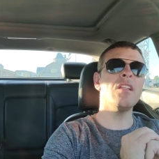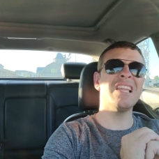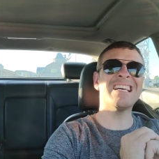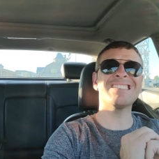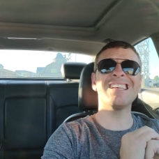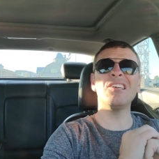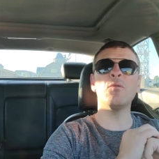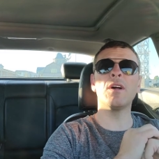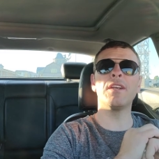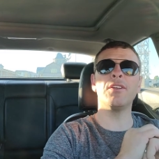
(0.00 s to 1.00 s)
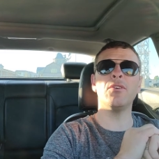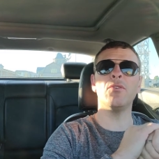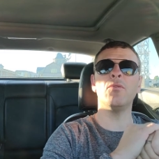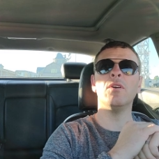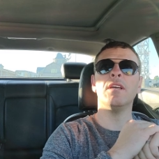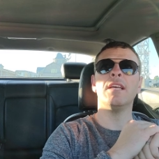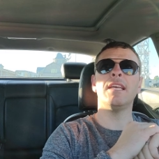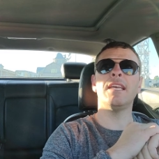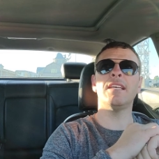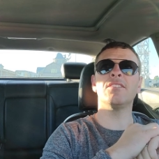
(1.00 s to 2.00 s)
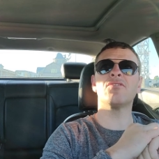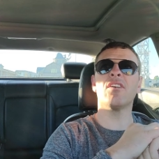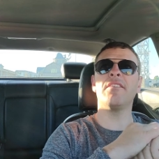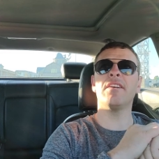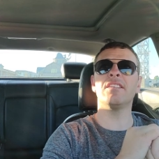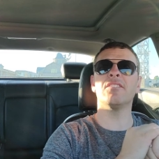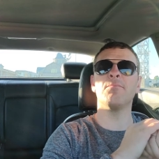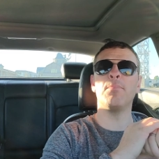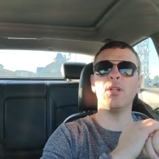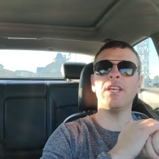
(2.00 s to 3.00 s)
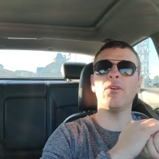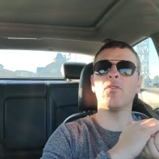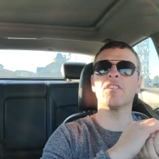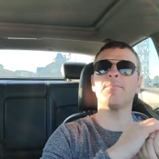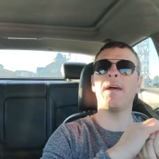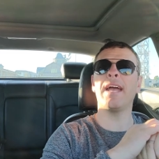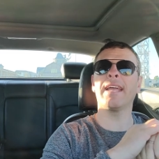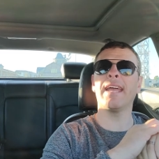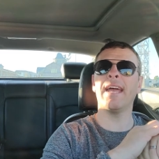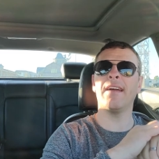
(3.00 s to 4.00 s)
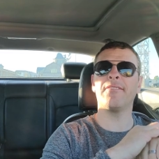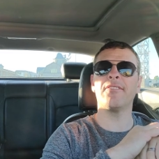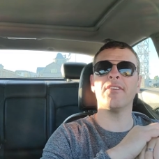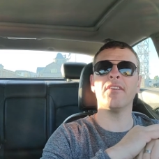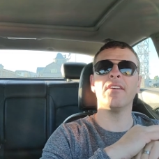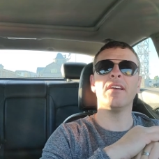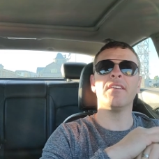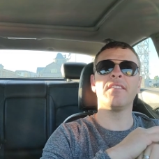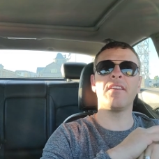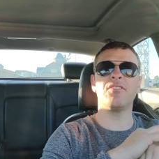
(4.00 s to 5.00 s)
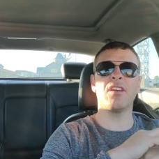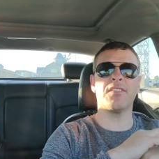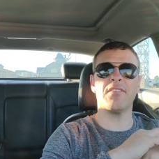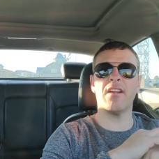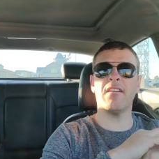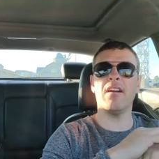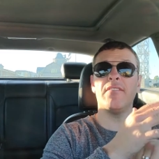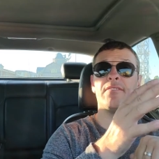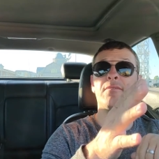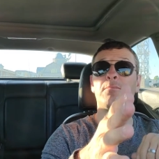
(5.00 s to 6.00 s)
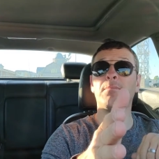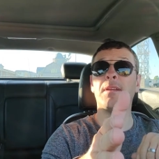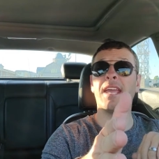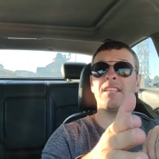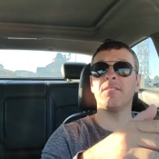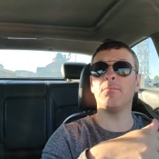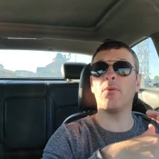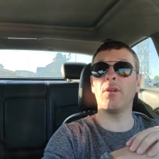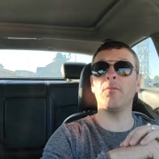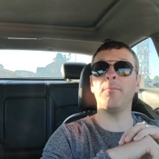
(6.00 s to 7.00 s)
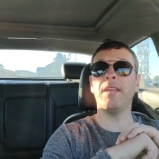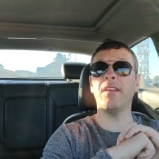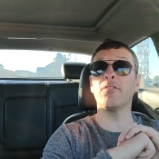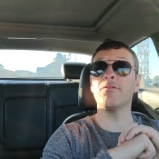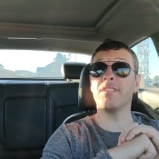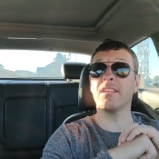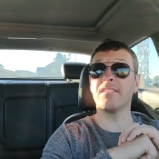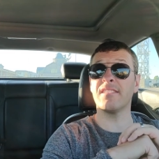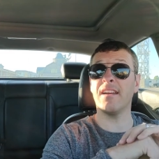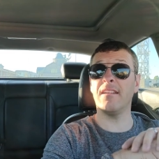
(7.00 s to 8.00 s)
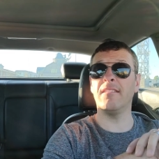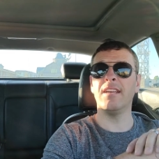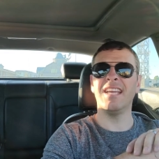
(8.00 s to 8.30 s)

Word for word: Last thing you want to do is try and race a bully horse back after they've shut their air off. Case in point would be cruising in style.